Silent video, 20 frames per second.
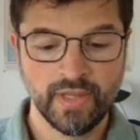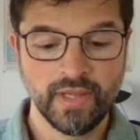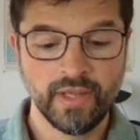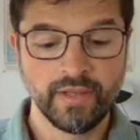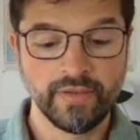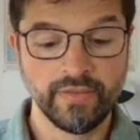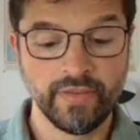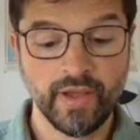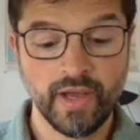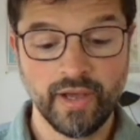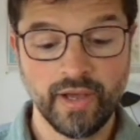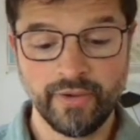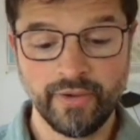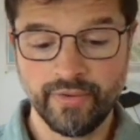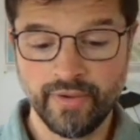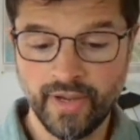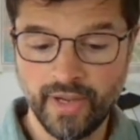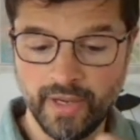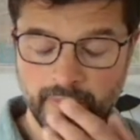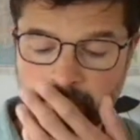
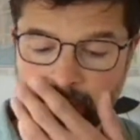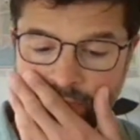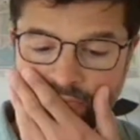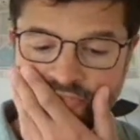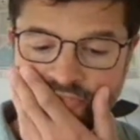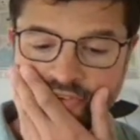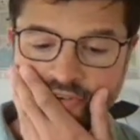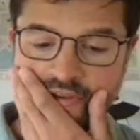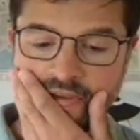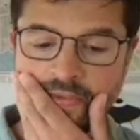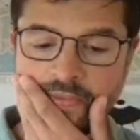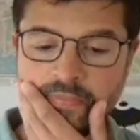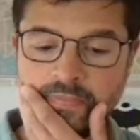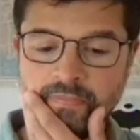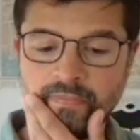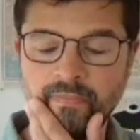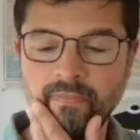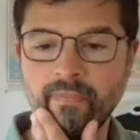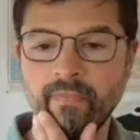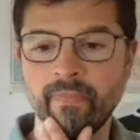No. So
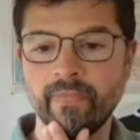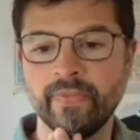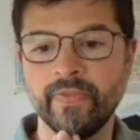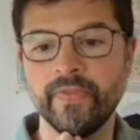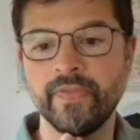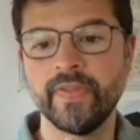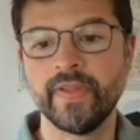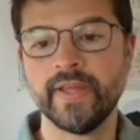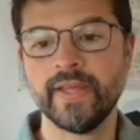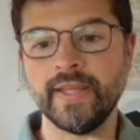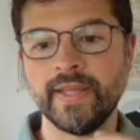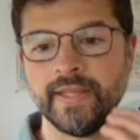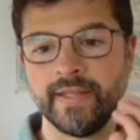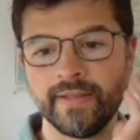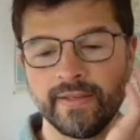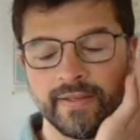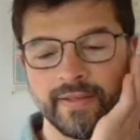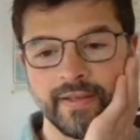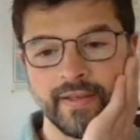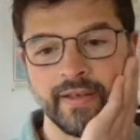
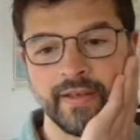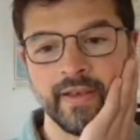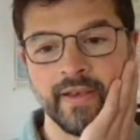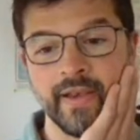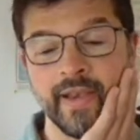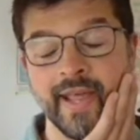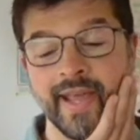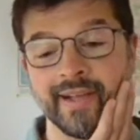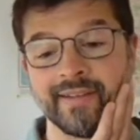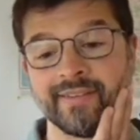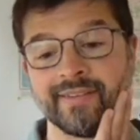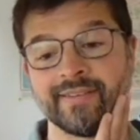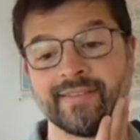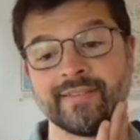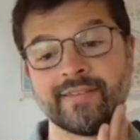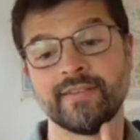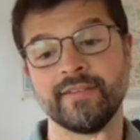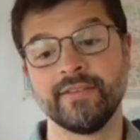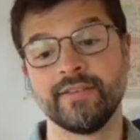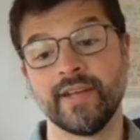the
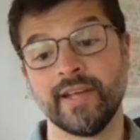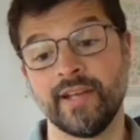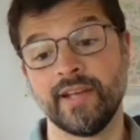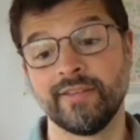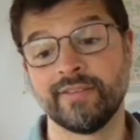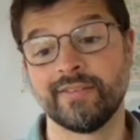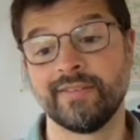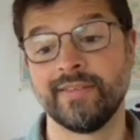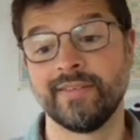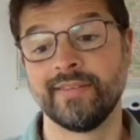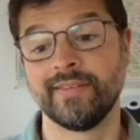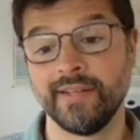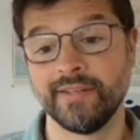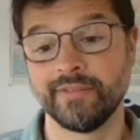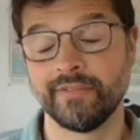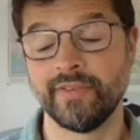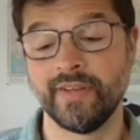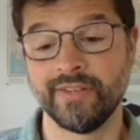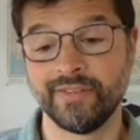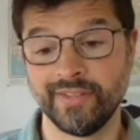Next.js
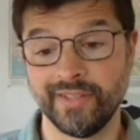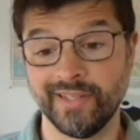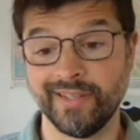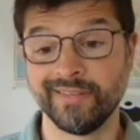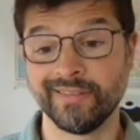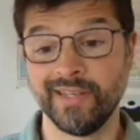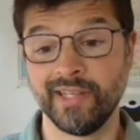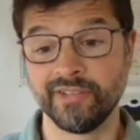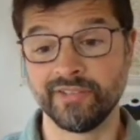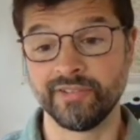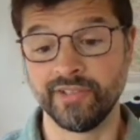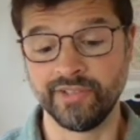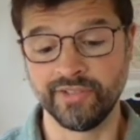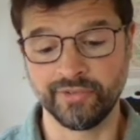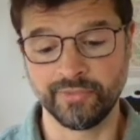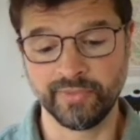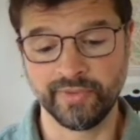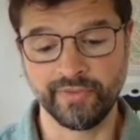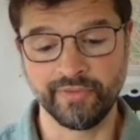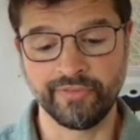data fetching is literally
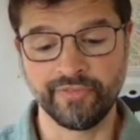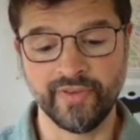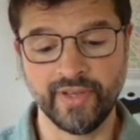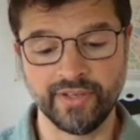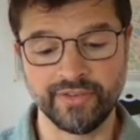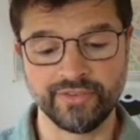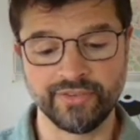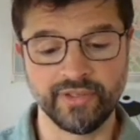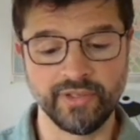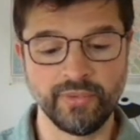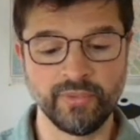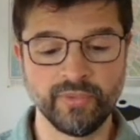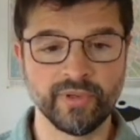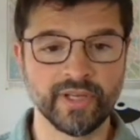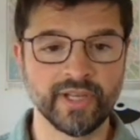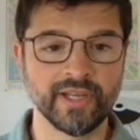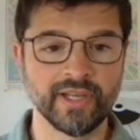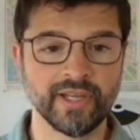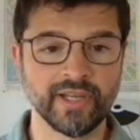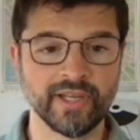just with a fetch. So you want
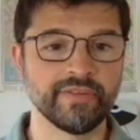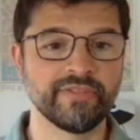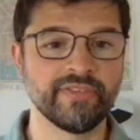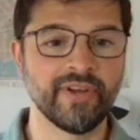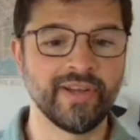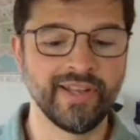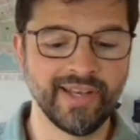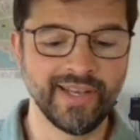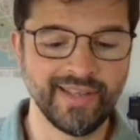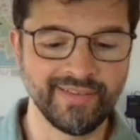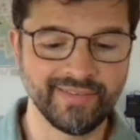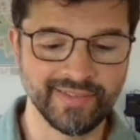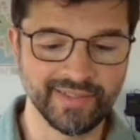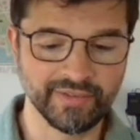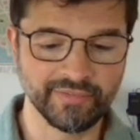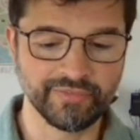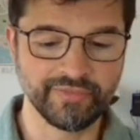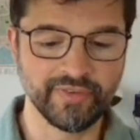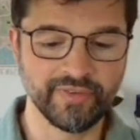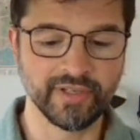to kind of define an
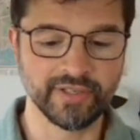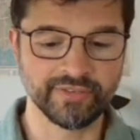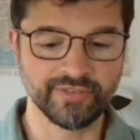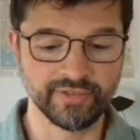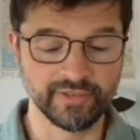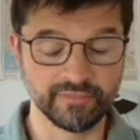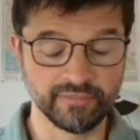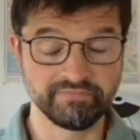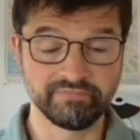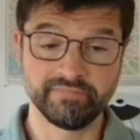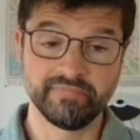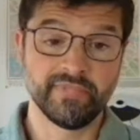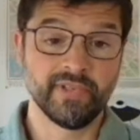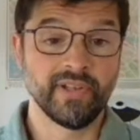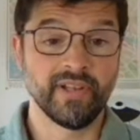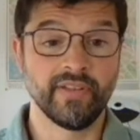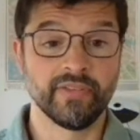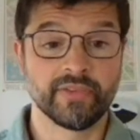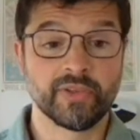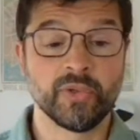async function
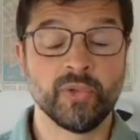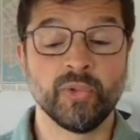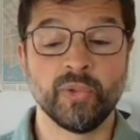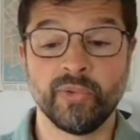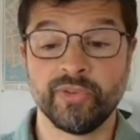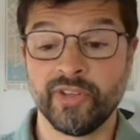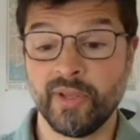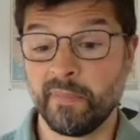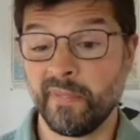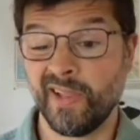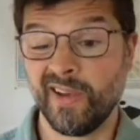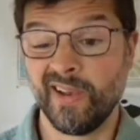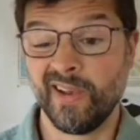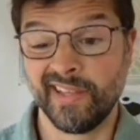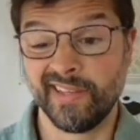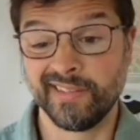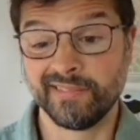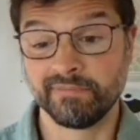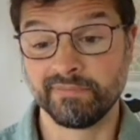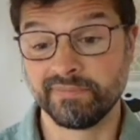called something
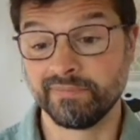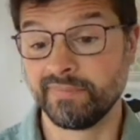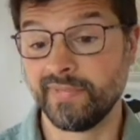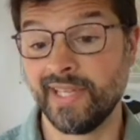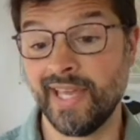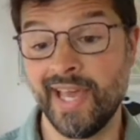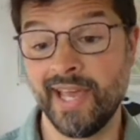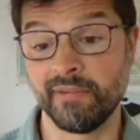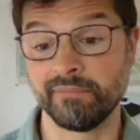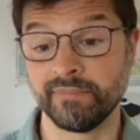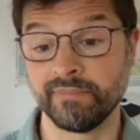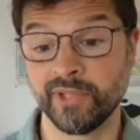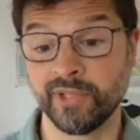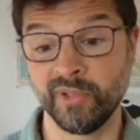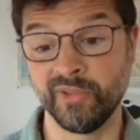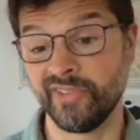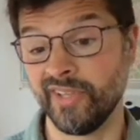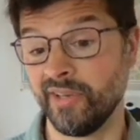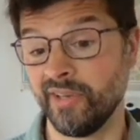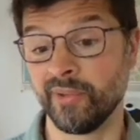like get
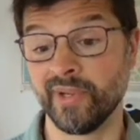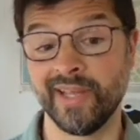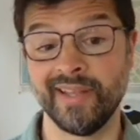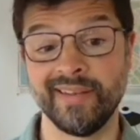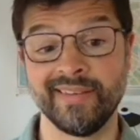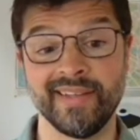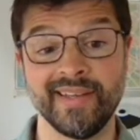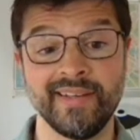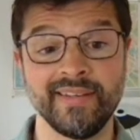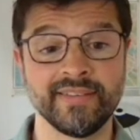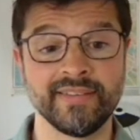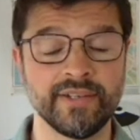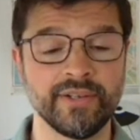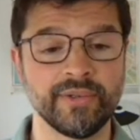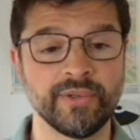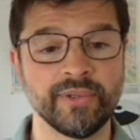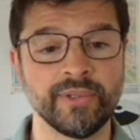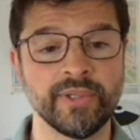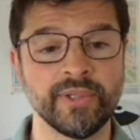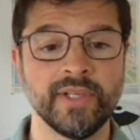content or get data
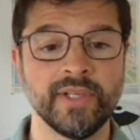or